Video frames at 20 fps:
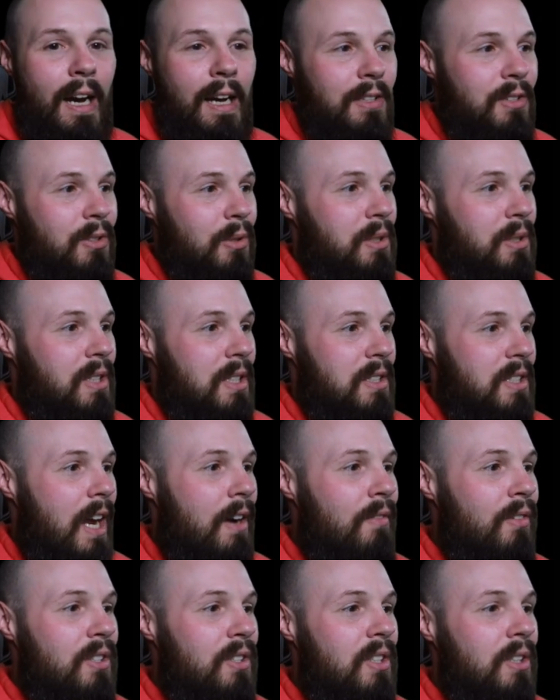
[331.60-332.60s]
So he says,
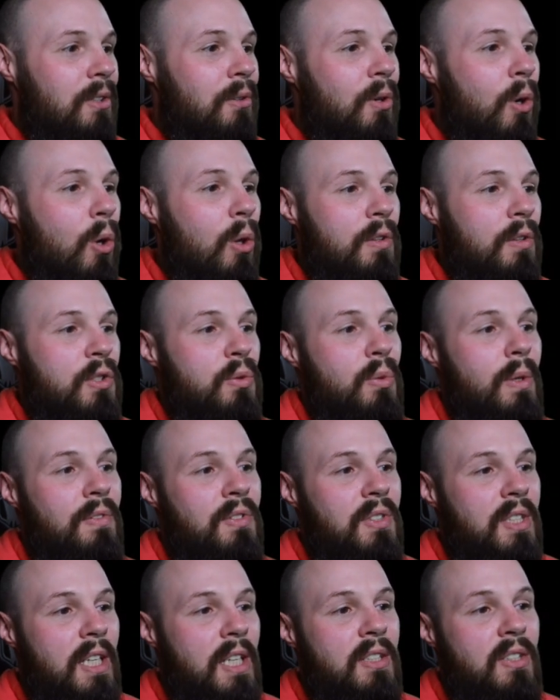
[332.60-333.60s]
every single goal of Swift
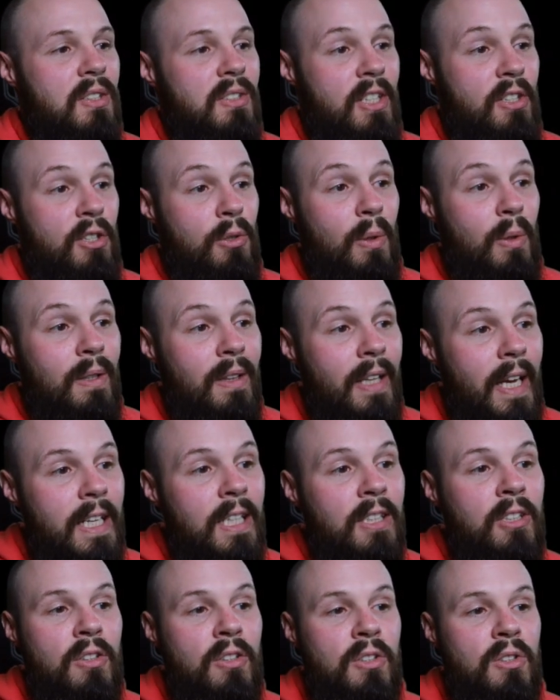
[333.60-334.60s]
6 is either
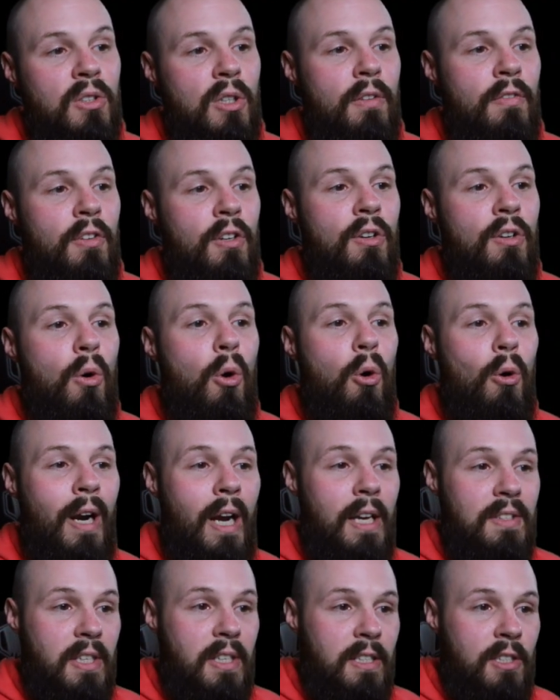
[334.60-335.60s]
related to the server or
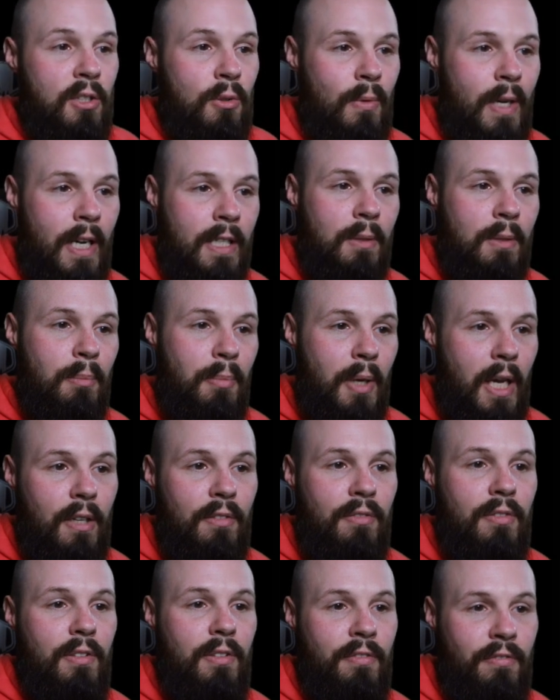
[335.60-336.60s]
has a direct
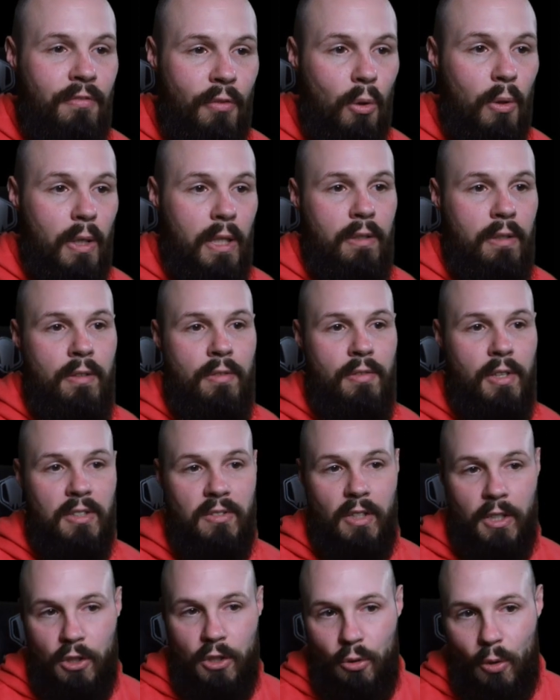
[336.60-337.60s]
benefit for it. Things
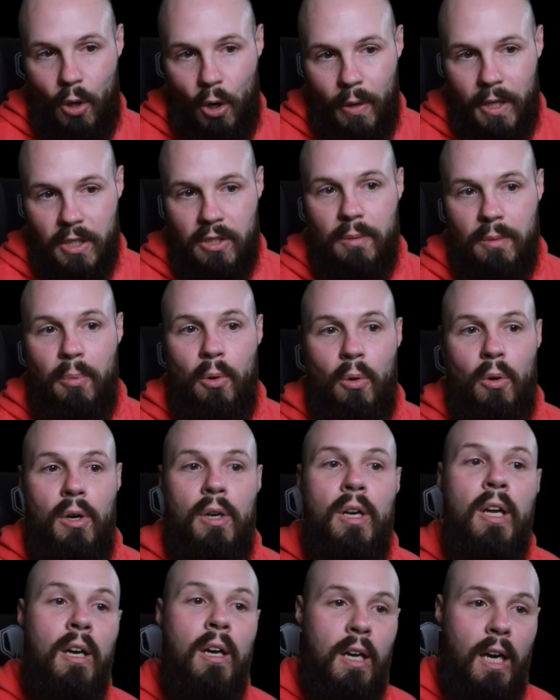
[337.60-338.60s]
like new OS
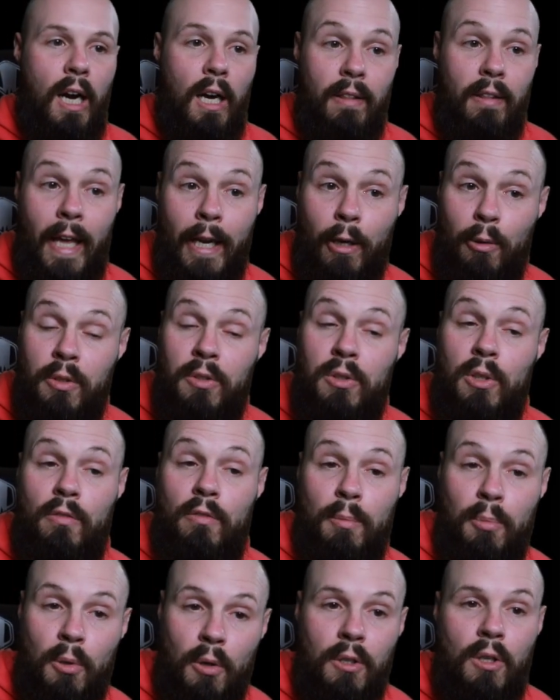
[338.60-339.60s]
support, language
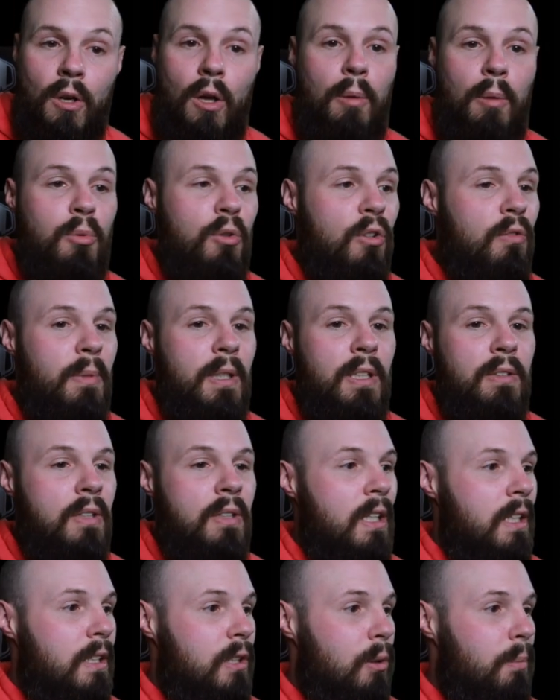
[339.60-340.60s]
server protocol improvement,
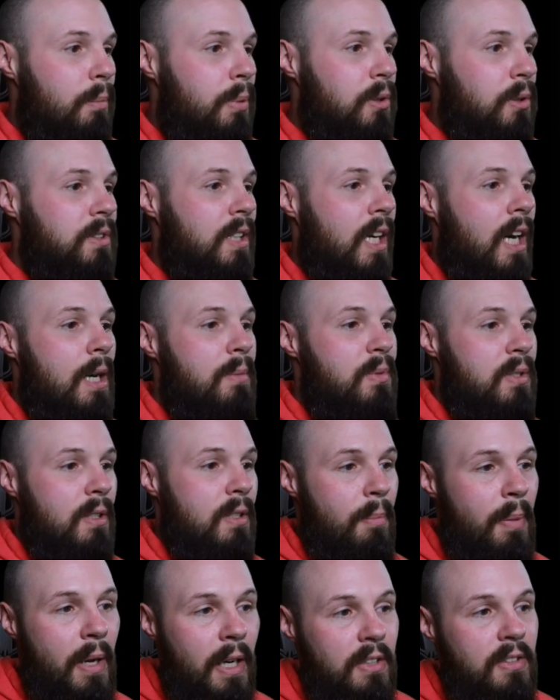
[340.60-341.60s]
you know, build times and
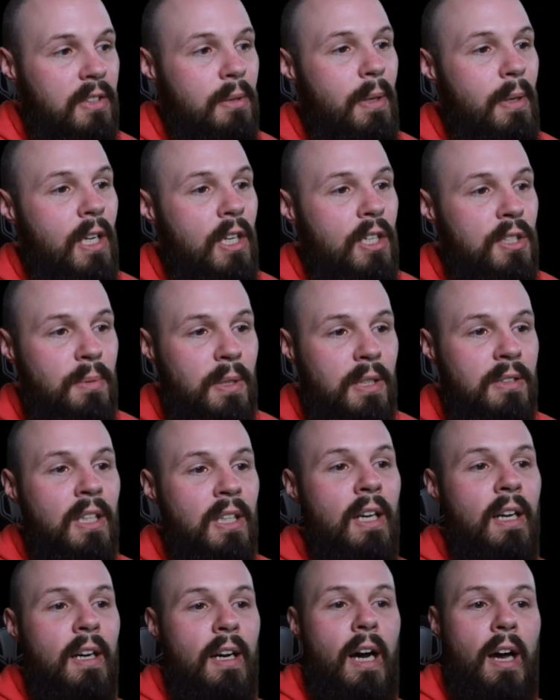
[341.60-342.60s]
dependency management,
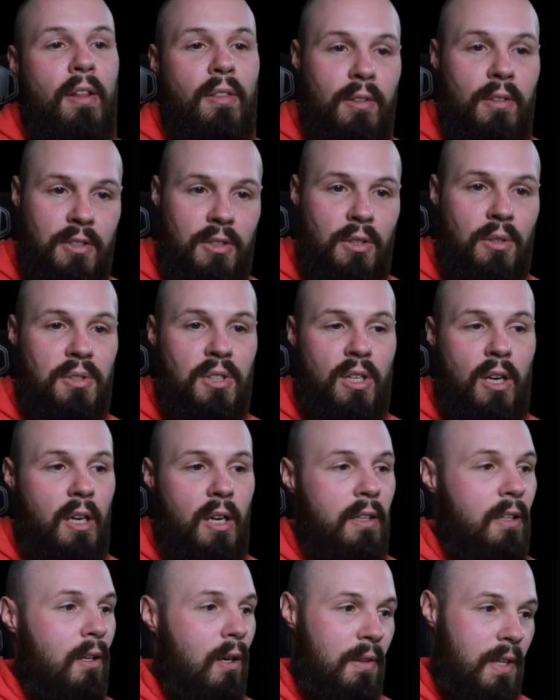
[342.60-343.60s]
the list goes
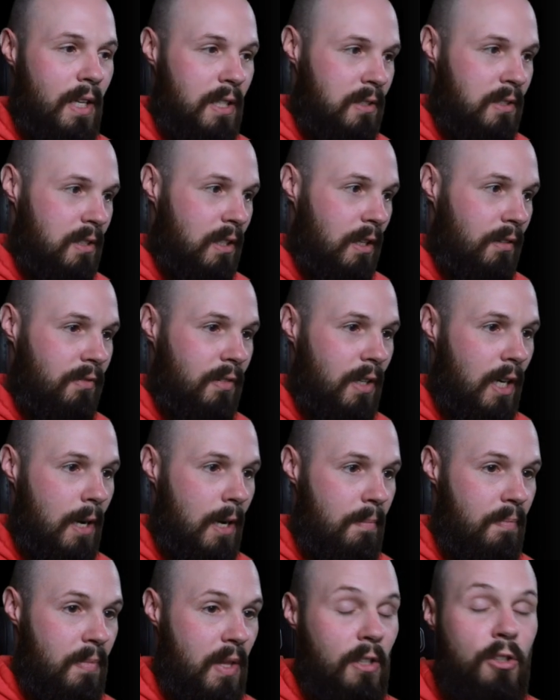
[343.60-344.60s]
on, all that stuff.
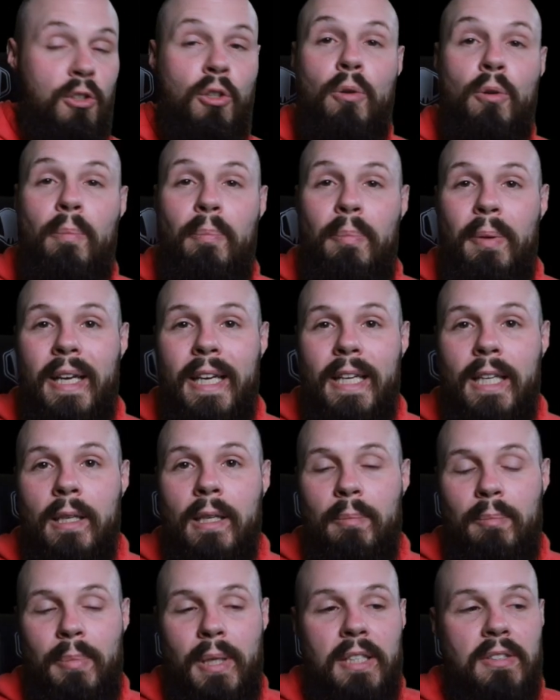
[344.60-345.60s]
And two
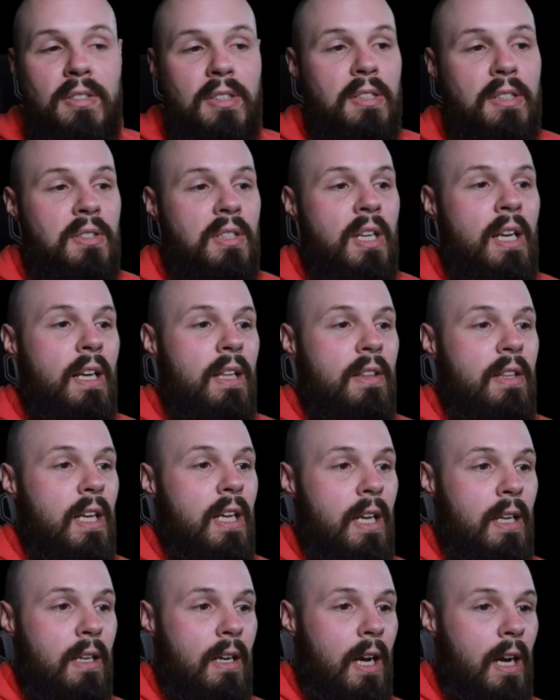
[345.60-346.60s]
big pieces
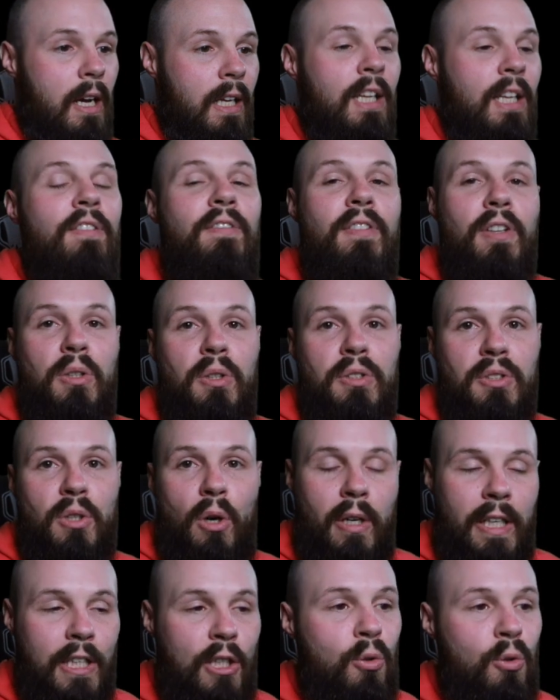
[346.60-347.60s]
that he feels
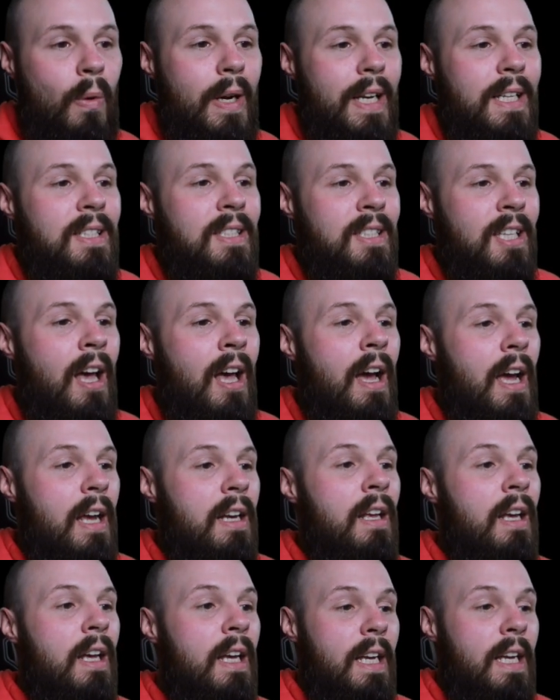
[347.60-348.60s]
are a great
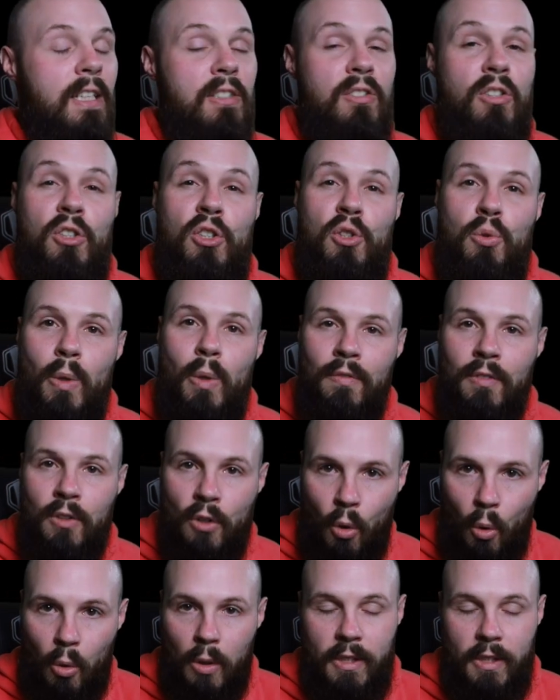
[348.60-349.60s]
sign is the Swift
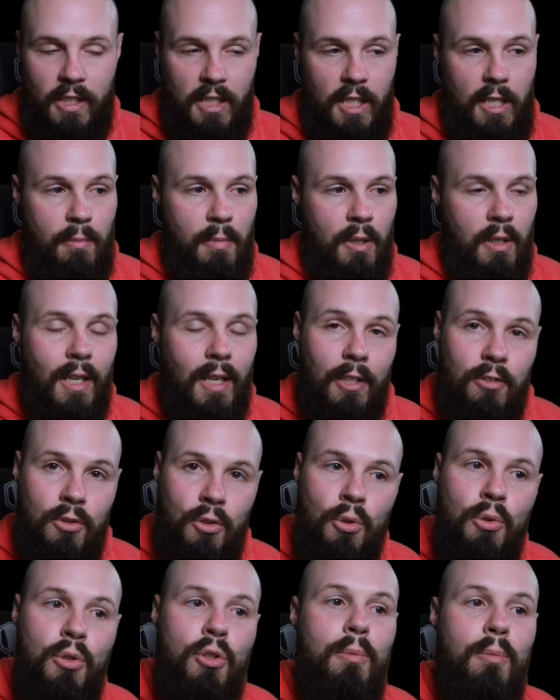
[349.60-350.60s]
core team got
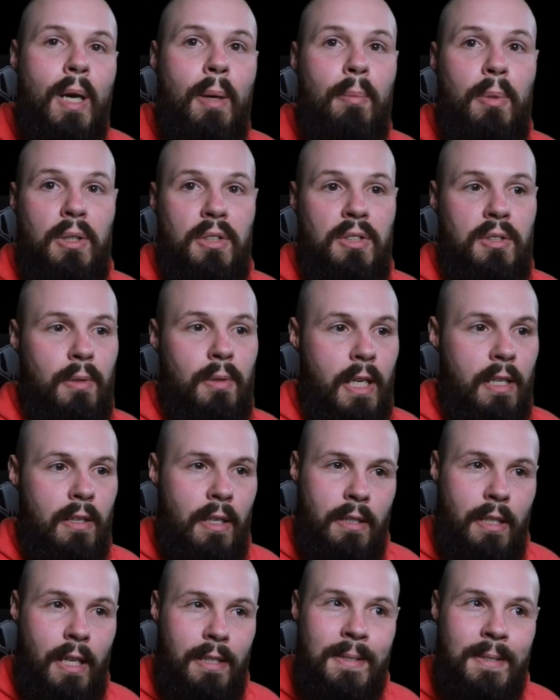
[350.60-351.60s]
2 new members, right?
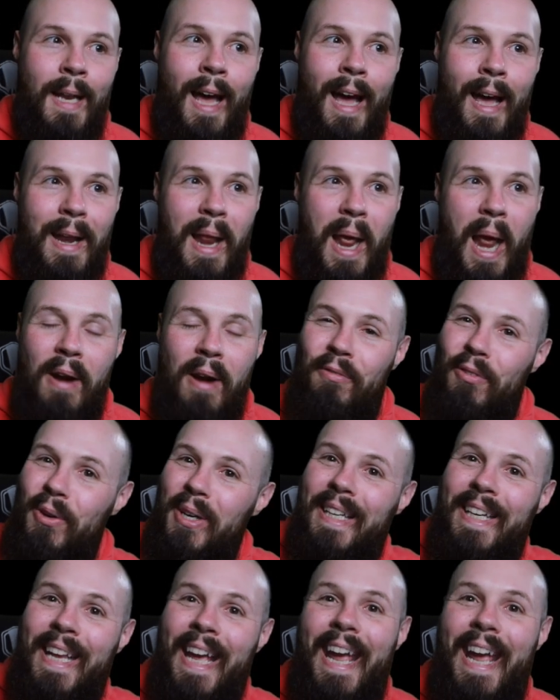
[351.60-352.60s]
It's not
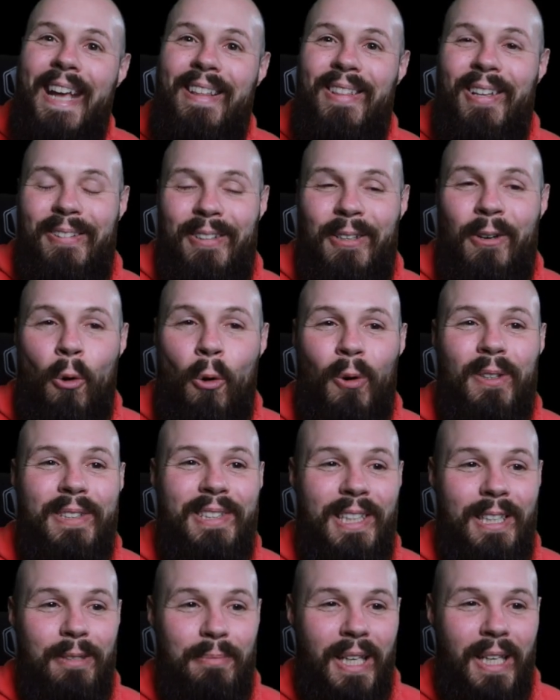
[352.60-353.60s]
every day that the core
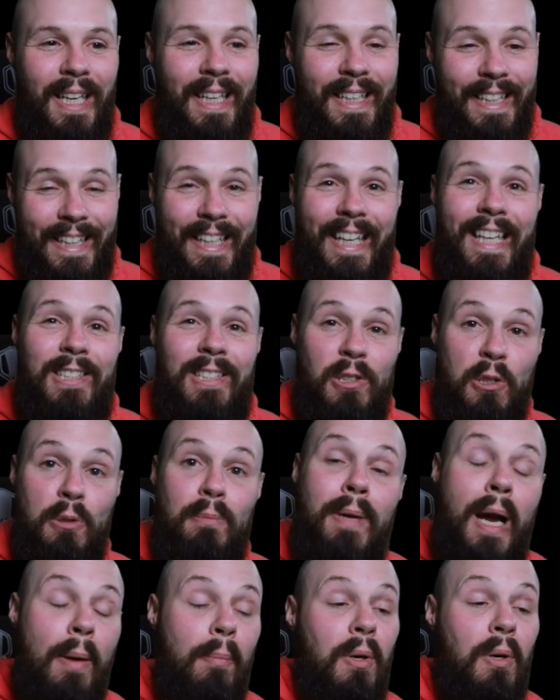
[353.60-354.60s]
team gets new
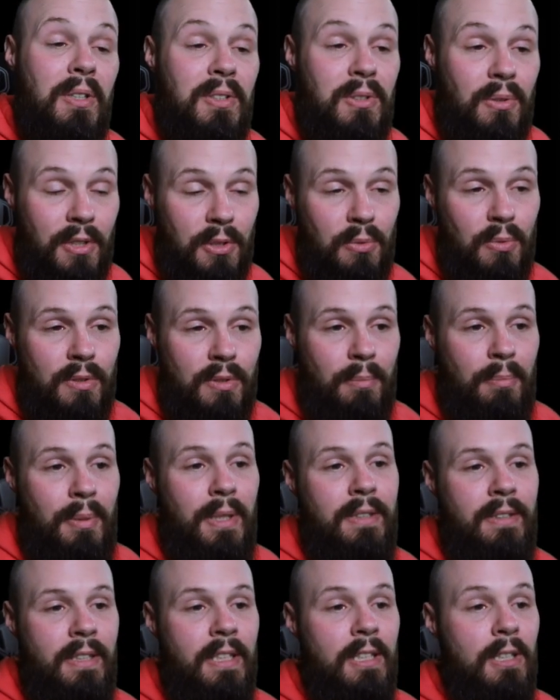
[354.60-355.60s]
members, so this was a
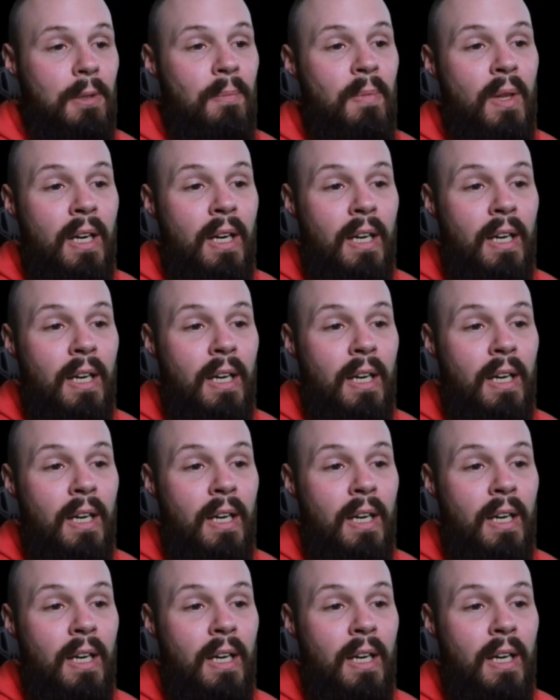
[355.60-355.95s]
big deal.